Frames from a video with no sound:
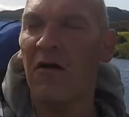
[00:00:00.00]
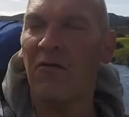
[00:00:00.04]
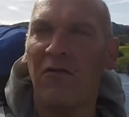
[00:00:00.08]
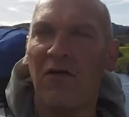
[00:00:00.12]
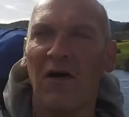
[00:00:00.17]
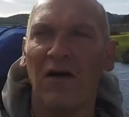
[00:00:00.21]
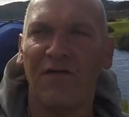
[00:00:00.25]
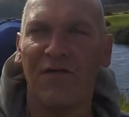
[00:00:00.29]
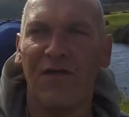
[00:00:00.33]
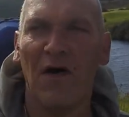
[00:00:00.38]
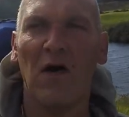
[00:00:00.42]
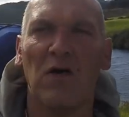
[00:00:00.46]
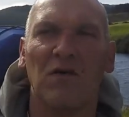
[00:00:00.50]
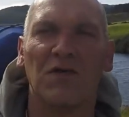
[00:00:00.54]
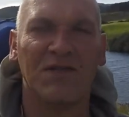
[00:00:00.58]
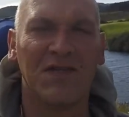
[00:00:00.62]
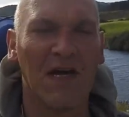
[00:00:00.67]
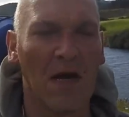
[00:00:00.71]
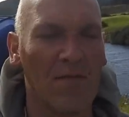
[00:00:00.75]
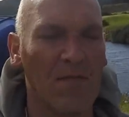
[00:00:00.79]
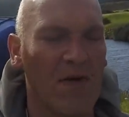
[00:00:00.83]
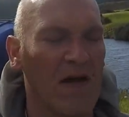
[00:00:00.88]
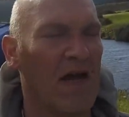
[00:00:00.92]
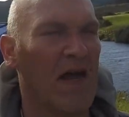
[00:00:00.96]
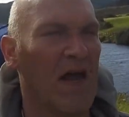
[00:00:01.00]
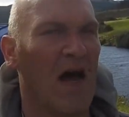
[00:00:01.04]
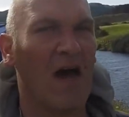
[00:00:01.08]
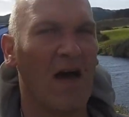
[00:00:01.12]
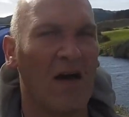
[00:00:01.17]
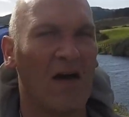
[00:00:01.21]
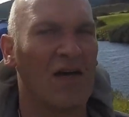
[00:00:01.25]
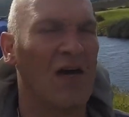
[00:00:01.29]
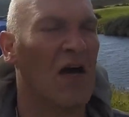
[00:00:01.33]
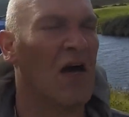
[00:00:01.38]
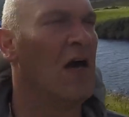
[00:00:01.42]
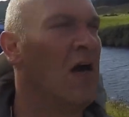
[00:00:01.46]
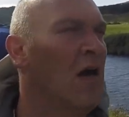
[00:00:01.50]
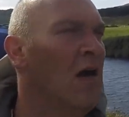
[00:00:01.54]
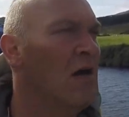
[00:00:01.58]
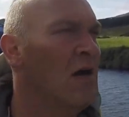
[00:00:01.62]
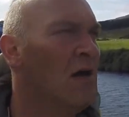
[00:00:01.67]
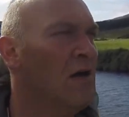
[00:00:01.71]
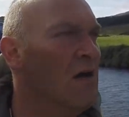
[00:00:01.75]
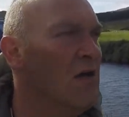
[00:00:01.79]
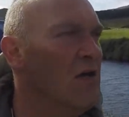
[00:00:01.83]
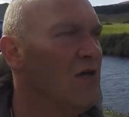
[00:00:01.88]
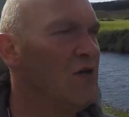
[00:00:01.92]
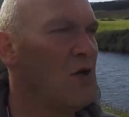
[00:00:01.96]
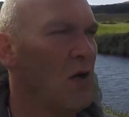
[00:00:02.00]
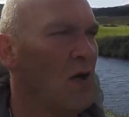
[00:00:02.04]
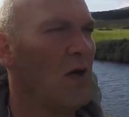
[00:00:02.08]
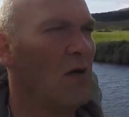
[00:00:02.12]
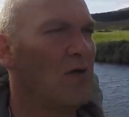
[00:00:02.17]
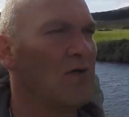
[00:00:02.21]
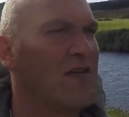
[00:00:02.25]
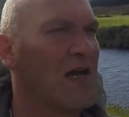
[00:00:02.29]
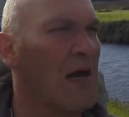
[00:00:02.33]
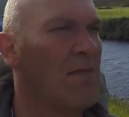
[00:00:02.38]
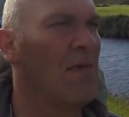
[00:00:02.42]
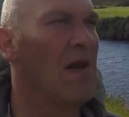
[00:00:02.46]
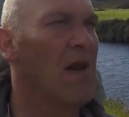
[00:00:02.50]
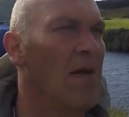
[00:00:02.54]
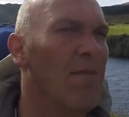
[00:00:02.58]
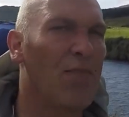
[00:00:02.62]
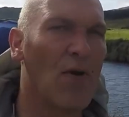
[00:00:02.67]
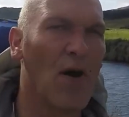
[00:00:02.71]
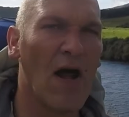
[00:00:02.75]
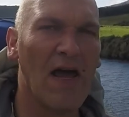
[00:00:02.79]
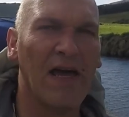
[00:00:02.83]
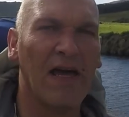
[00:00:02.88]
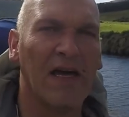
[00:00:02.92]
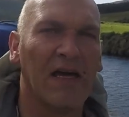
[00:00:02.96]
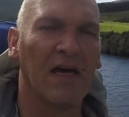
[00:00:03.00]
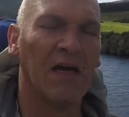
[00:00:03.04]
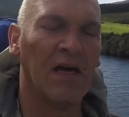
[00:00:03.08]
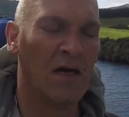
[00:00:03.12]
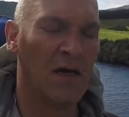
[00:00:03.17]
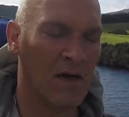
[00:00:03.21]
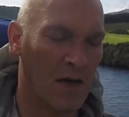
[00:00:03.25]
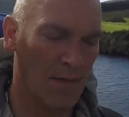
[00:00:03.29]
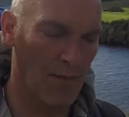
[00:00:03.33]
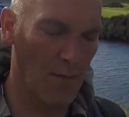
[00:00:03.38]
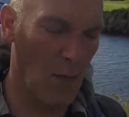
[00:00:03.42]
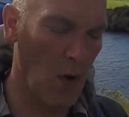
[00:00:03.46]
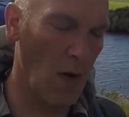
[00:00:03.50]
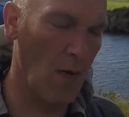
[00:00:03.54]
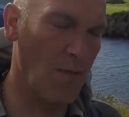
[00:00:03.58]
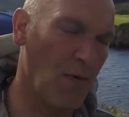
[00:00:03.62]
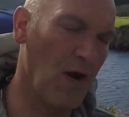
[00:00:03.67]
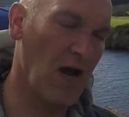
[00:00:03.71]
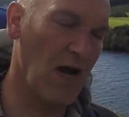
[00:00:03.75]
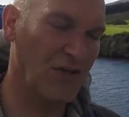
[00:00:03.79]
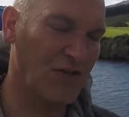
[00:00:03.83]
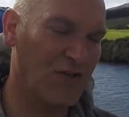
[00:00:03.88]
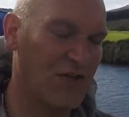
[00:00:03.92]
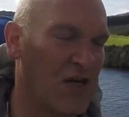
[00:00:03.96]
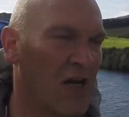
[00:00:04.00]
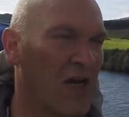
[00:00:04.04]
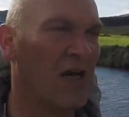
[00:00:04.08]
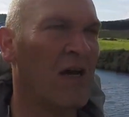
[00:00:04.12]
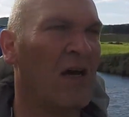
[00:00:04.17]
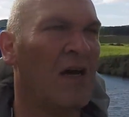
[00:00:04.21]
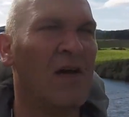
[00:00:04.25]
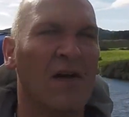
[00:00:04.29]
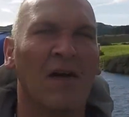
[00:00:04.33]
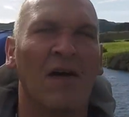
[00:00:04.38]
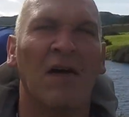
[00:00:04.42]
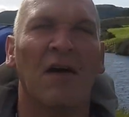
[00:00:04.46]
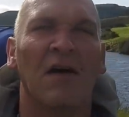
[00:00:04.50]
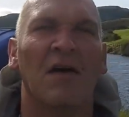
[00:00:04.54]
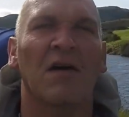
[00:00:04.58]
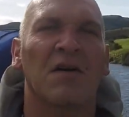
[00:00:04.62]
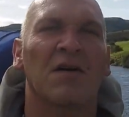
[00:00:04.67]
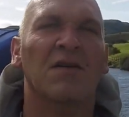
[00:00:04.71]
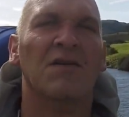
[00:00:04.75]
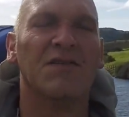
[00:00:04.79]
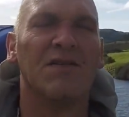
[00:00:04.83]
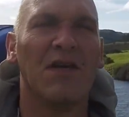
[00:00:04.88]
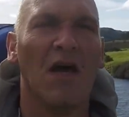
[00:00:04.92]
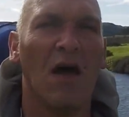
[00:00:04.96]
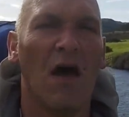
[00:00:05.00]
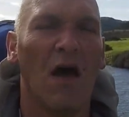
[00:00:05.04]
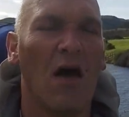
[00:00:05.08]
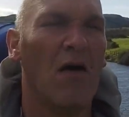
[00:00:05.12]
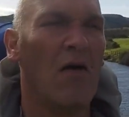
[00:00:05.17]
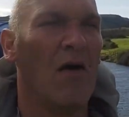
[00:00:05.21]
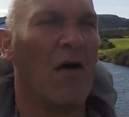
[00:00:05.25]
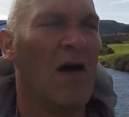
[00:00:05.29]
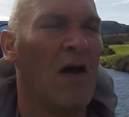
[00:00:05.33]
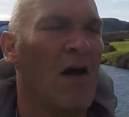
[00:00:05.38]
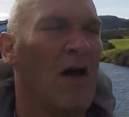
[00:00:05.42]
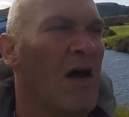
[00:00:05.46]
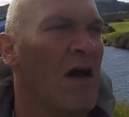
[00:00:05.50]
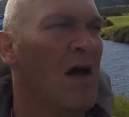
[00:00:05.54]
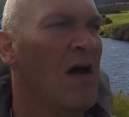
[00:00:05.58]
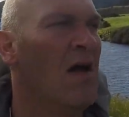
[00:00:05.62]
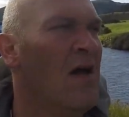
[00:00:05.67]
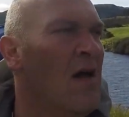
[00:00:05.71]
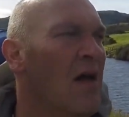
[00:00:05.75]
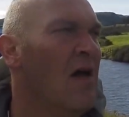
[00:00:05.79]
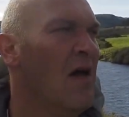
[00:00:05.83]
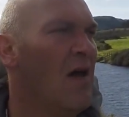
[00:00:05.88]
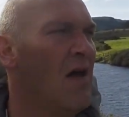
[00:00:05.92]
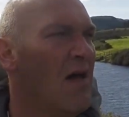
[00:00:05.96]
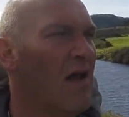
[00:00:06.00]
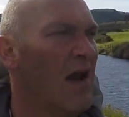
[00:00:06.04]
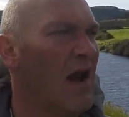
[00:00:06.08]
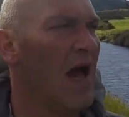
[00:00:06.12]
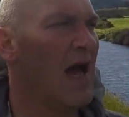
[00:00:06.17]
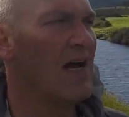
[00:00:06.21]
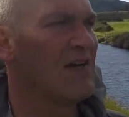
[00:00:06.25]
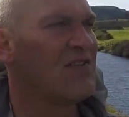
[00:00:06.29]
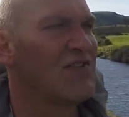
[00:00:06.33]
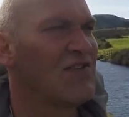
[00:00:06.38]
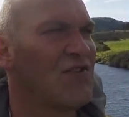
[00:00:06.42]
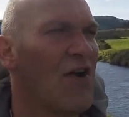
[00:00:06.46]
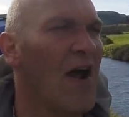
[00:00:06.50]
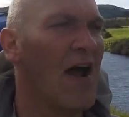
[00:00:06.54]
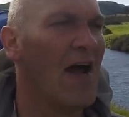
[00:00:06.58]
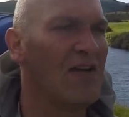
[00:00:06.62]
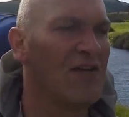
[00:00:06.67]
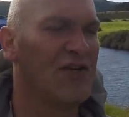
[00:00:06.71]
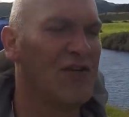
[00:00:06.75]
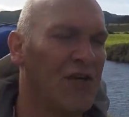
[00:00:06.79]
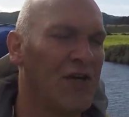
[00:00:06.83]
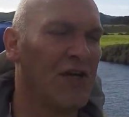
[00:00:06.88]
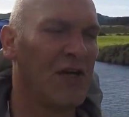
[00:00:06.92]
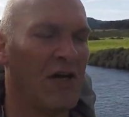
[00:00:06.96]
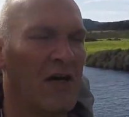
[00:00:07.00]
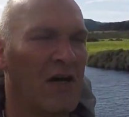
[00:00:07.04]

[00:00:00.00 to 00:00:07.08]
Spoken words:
Right folks, had me short little 10-minute break at Moy Bridge. So the last stretch,